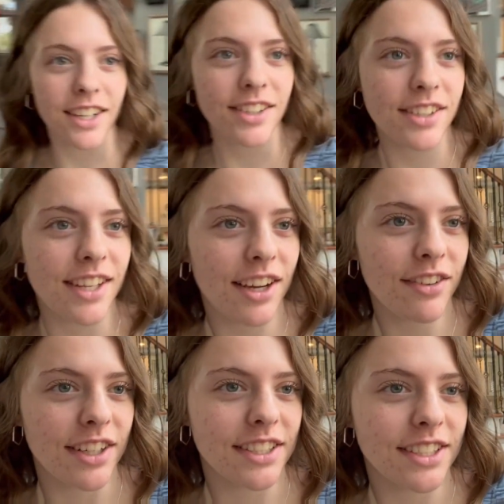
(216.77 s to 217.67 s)
all the
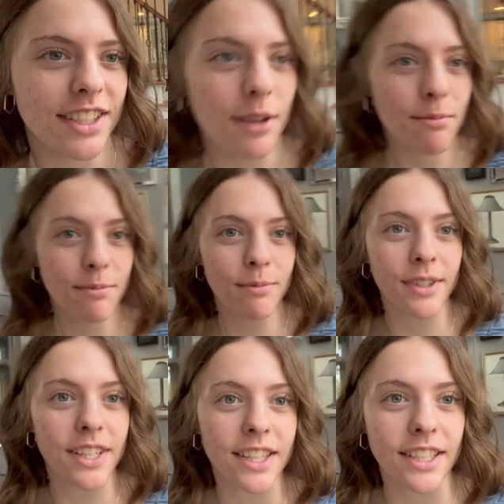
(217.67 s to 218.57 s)
decorations up
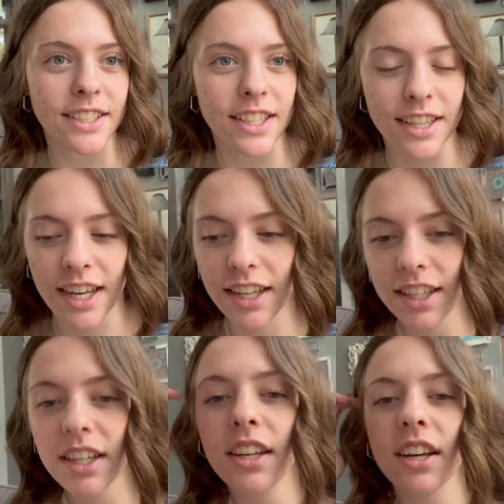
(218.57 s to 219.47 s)
things like that.
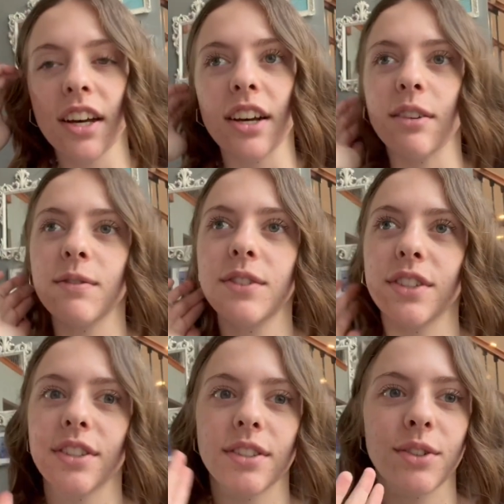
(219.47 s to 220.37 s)
Um,
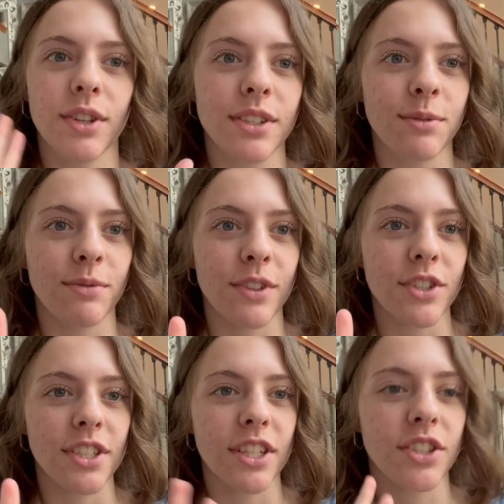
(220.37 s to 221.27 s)
just doing some
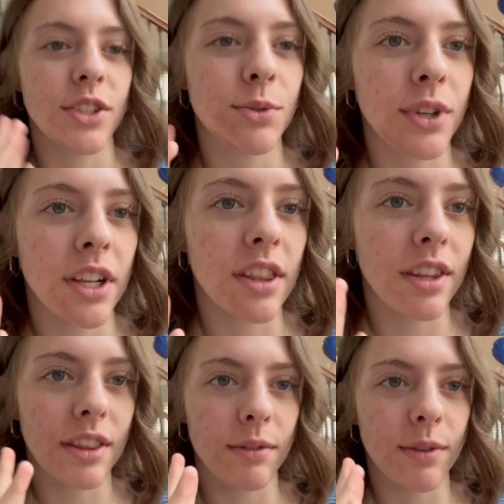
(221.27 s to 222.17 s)
finishing touches. We're getting
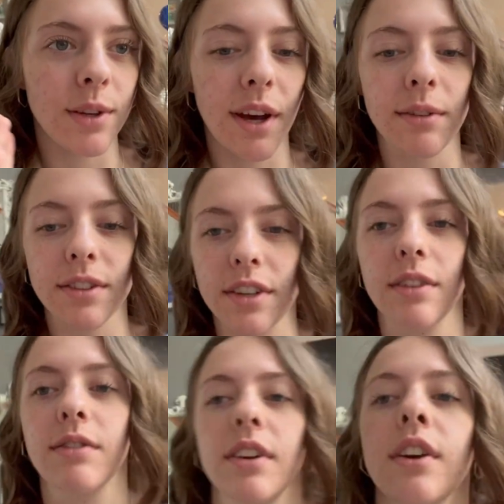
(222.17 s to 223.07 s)
like the fit out and
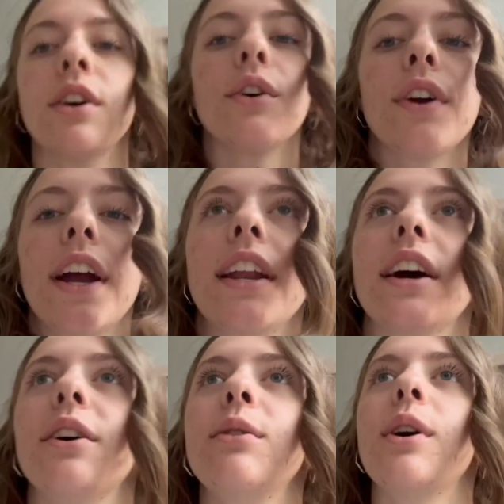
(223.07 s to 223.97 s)
stuff. Right
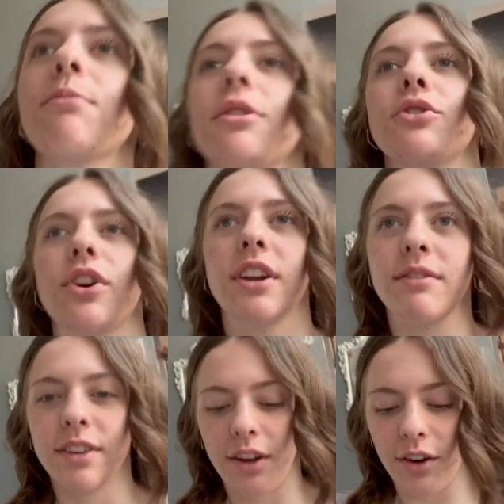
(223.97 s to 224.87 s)
now, I'm gonna try to
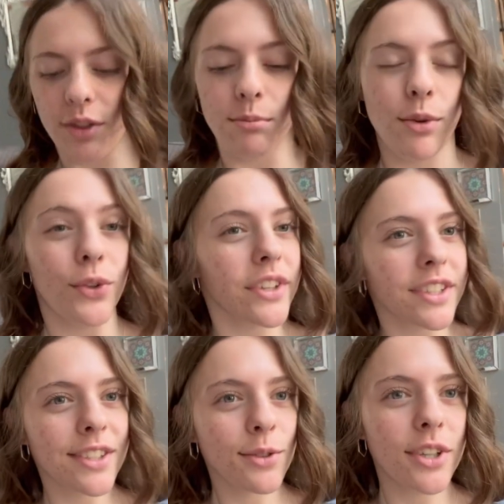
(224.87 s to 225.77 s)
figure out the music
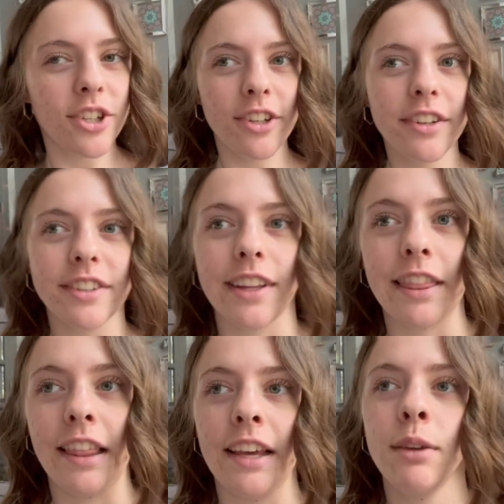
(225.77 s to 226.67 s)
situation because I
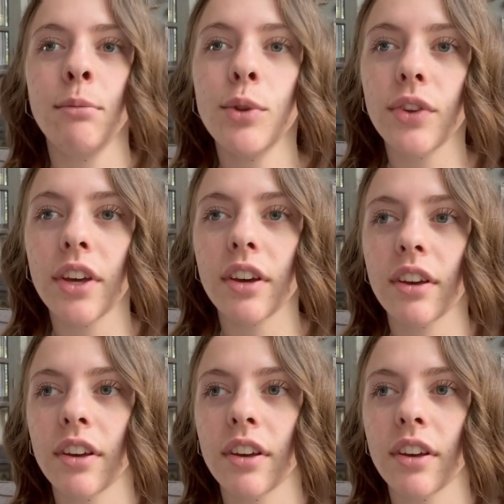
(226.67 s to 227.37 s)
like music.